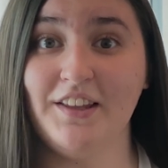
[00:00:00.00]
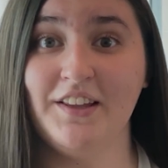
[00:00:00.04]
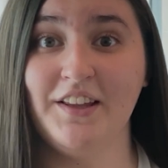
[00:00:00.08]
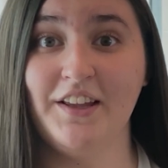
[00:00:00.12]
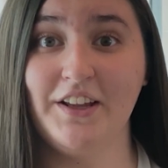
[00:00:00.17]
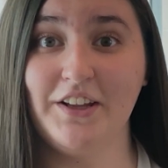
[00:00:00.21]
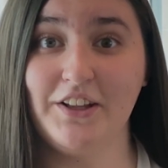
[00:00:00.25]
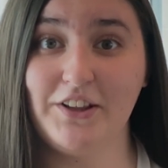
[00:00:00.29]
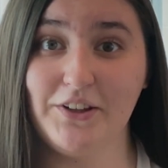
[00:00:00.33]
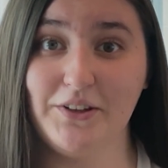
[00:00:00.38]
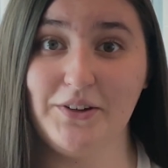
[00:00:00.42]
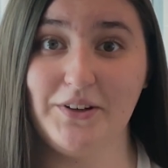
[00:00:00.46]

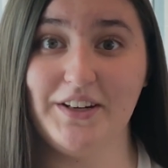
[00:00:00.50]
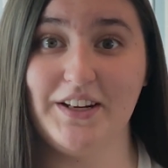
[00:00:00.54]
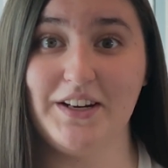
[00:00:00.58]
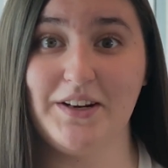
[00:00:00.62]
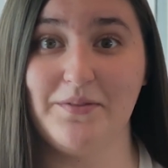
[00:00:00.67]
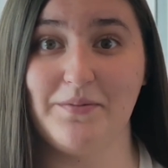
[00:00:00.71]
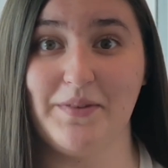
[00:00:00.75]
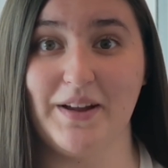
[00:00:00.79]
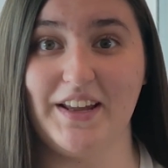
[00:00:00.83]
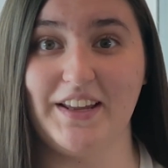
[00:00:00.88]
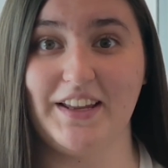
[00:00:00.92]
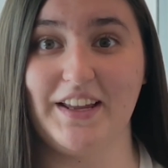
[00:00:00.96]

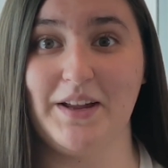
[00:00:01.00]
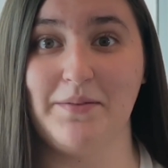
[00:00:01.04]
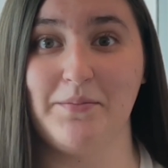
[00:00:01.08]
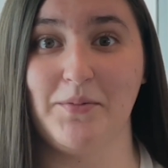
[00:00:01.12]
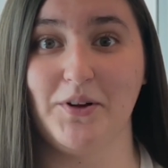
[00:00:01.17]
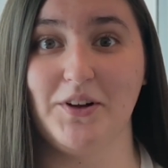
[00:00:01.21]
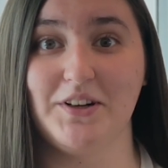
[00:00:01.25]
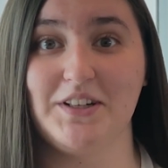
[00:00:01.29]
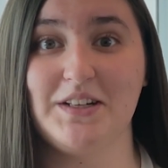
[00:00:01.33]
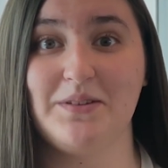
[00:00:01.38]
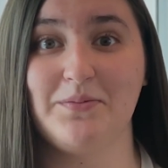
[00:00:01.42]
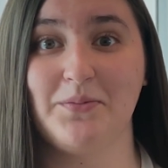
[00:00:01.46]
included making
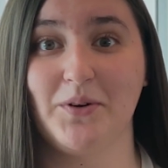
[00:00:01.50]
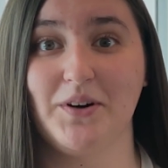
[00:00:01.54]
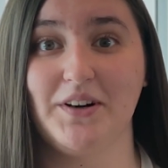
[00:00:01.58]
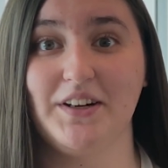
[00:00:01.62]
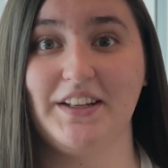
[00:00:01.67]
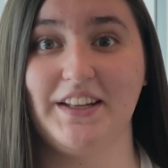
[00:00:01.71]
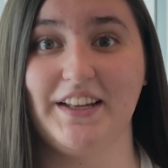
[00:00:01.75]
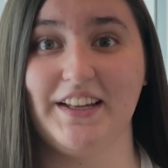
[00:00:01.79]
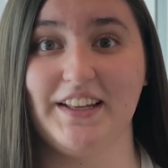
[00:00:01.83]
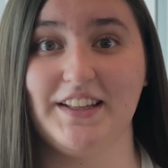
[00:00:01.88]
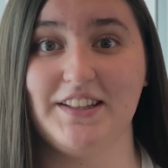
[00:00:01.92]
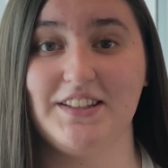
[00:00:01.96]
bulletin
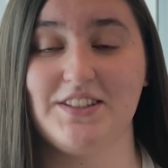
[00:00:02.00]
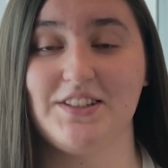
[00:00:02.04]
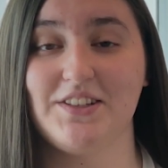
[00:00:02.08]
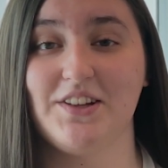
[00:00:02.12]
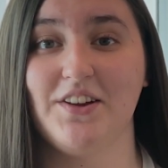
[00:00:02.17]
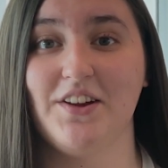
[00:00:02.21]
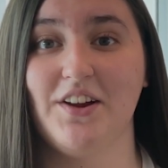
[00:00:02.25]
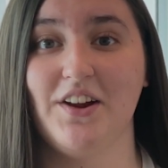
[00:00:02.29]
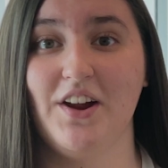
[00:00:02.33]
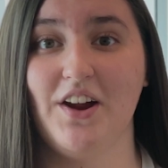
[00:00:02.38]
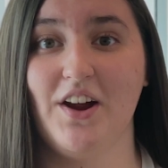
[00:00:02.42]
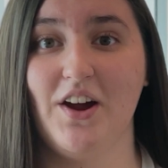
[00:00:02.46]
board kits
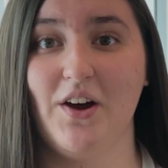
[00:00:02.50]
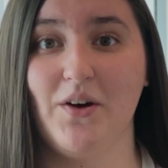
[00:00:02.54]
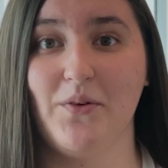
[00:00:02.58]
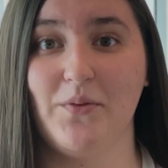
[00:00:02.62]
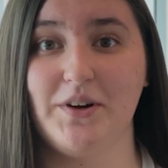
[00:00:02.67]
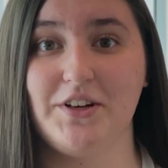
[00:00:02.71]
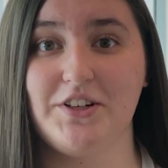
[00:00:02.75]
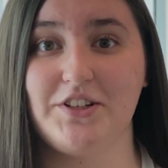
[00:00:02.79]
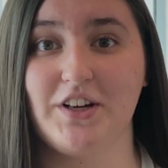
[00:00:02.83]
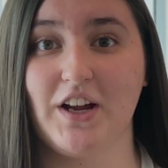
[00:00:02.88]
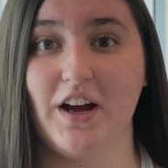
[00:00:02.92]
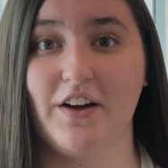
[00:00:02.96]

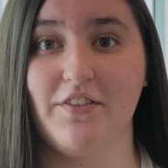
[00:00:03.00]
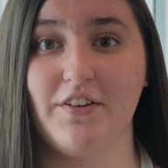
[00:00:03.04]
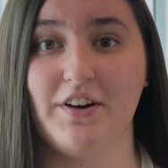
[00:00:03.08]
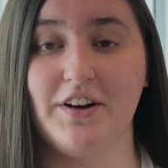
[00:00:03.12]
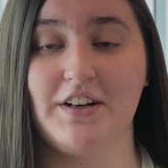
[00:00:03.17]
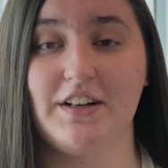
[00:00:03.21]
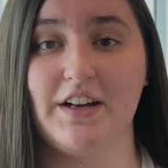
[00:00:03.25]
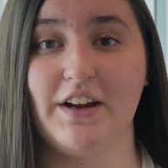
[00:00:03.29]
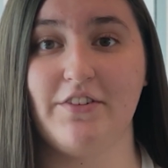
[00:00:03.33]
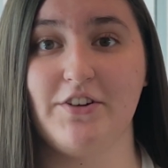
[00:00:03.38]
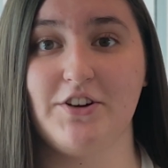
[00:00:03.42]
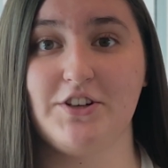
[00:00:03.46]
which
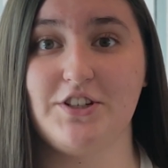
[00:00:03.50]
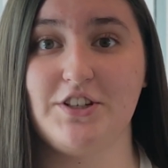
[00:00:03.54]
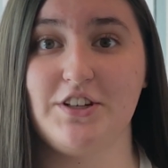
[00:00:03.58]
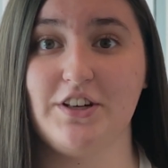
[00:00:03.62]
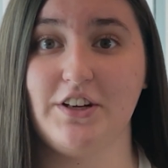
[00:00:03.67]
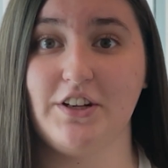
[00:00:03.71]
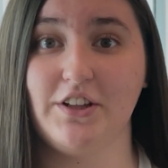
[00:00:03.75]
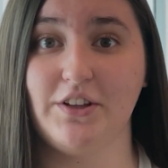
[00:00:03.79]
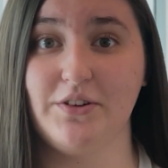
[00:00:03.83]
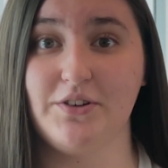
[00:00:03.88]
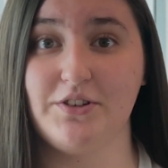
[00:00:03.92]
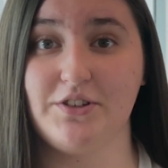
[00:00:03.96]
covered diversity
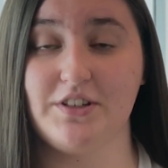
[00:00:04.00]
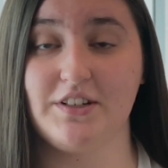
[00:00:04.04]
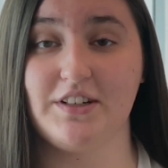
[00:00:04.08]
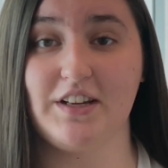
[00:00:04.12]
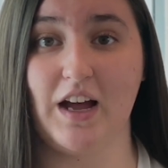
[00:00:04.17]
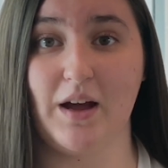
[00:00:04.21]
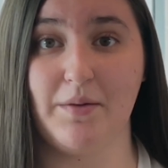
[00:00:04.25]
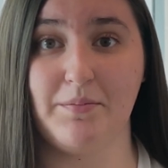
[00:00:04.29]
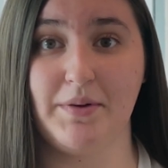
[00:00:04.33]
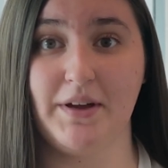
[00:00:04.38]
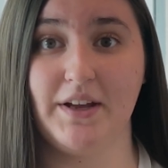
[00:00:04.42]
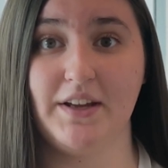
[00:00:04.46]
and inclusion
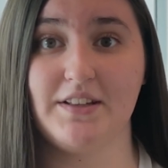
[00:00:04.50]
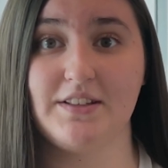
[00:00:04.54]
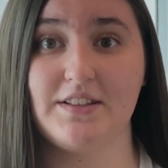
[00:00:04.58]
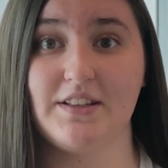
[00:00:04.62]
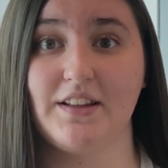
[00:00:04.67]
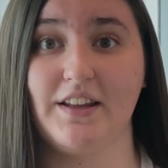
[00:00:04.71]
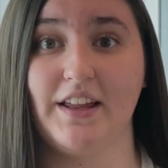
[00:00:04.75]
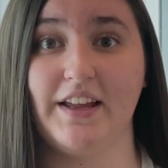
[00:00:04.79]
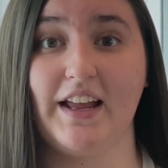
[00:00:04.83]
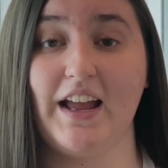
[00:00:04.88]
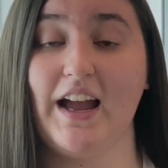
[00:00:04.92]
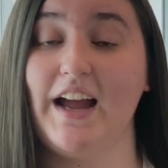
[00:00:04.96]
topics
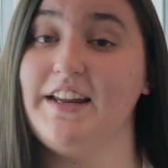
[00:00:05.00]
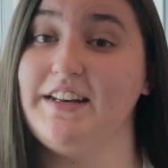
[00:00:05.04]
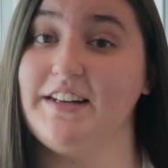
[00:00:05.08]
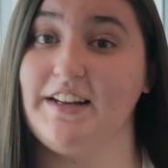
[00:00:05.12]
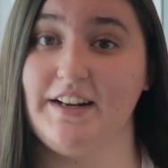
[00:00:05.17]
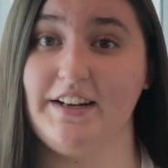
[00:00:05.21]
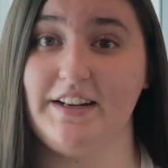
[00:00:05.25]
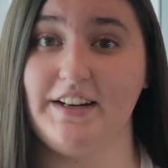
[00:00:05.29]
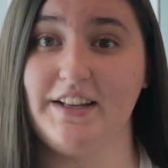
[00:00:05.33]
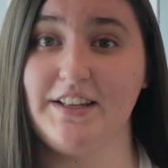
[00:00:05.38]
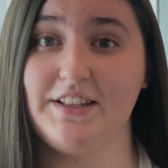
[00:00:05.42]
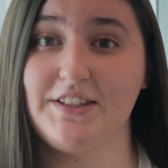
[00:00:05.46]
like
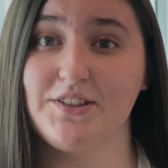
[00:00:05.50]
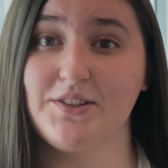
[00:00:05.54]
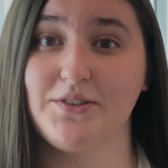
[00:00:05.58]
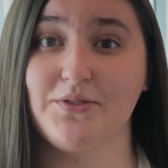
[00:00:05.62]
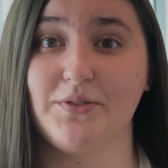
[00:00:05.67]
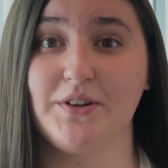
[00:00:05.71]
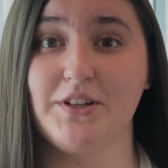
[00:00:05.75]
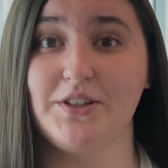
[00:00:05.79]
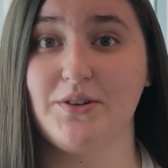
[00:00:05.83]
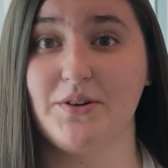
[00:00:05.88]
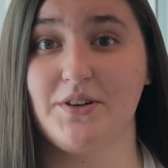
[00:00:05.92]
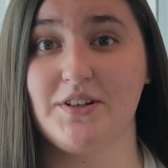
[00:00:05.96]
identities,
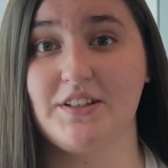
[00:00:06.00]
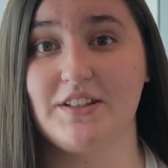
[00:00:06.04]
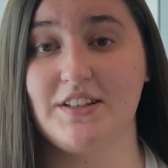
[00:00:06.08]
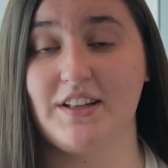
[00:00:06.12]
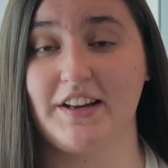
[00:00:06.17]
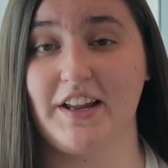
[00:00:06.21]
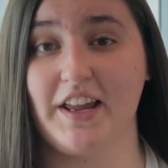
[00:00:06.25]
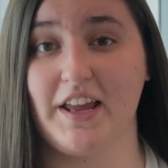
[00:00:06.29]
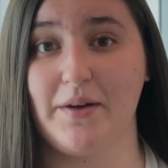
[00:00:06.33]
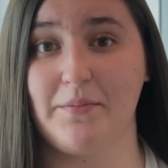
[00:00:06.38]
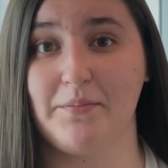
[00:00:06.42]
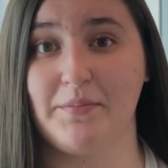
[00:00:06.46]
resources
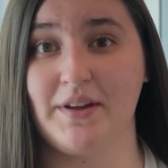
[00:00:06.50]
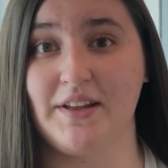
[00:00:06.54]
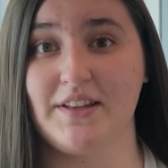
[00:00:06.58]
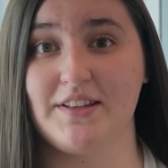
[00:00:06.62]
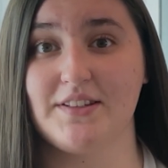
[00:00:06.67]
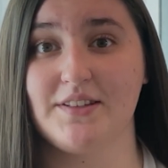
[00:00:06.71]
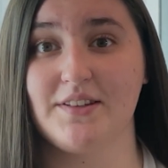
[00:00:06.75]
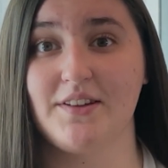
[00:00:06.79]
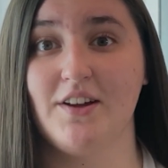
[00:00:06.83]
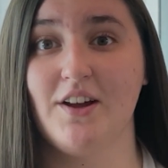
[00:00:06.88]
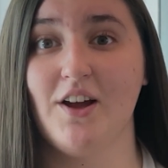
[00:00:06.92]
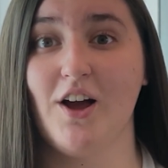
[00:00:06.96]
on
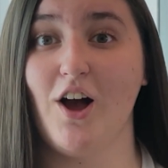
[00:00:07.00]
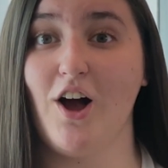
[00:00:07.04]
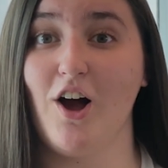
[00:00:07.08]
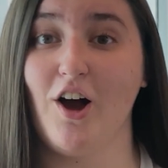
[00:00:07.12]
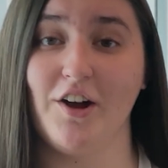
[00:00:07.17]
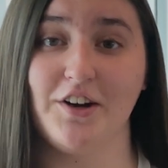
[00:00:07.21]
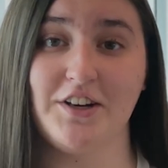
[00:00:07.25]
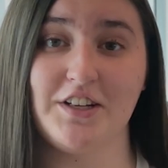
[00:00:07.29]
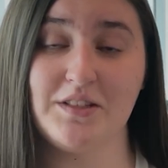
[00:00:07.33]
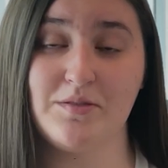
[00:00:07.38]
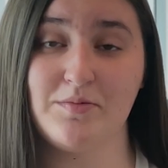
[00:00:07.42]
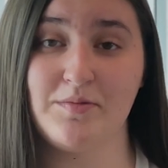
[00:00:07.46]
campus,
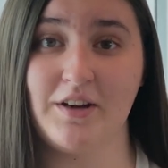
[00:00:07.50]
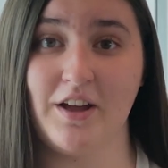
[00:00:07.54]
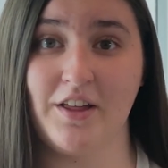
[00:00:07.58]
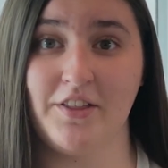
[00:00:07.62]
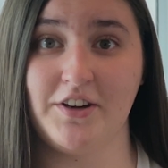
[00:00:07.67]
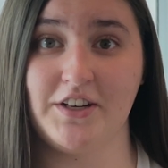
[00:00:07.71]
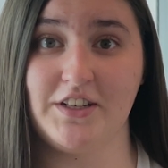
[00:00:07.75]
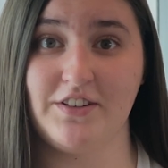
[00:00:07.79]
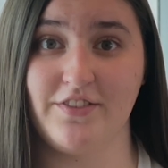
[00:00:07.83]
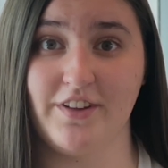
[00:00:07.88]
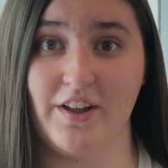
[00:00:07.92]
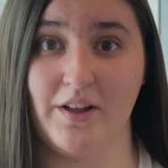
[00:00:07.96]
autism and
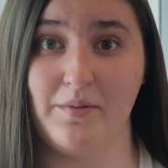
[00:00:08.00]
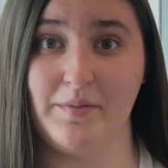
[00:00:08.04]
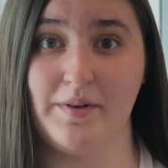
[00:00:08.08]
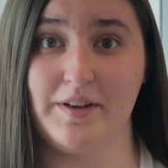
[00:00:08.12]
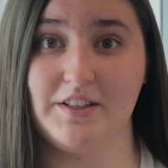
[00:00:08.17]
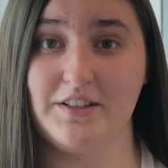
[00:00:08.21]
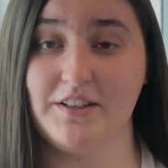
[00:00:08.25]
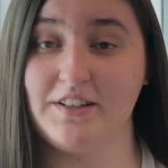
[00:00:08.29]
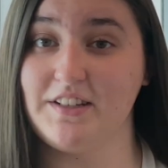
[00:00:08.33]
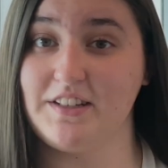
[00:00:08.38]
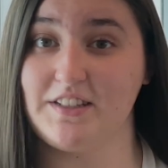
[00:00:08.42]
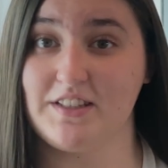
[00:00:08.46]
other
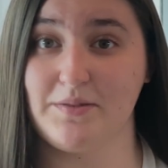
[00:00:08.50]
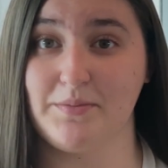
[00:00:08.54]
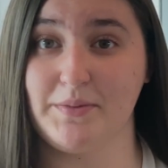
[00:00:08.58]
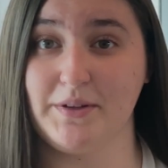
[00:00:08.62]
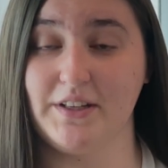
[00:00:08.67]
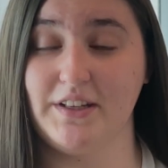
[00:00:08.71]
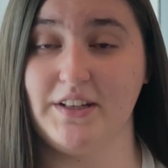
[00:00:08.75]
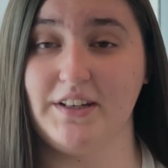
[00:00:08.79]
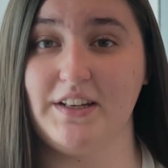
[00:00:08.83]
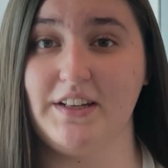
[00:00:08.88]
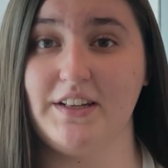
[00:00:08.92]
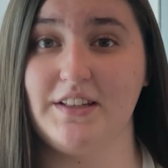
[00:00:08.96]
developmental
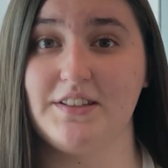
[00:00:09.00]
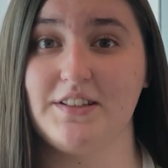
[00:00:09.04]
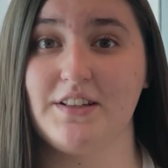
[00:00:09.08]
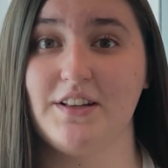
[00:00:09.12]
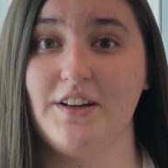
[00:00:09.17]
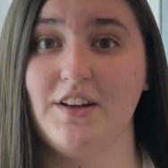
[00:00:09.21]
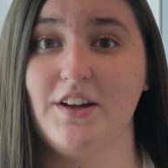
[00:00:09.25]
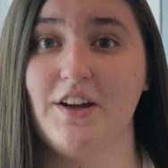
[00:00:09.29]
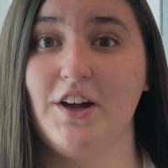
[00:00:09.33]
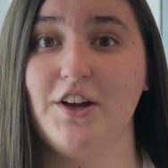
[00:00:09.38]
disabilities,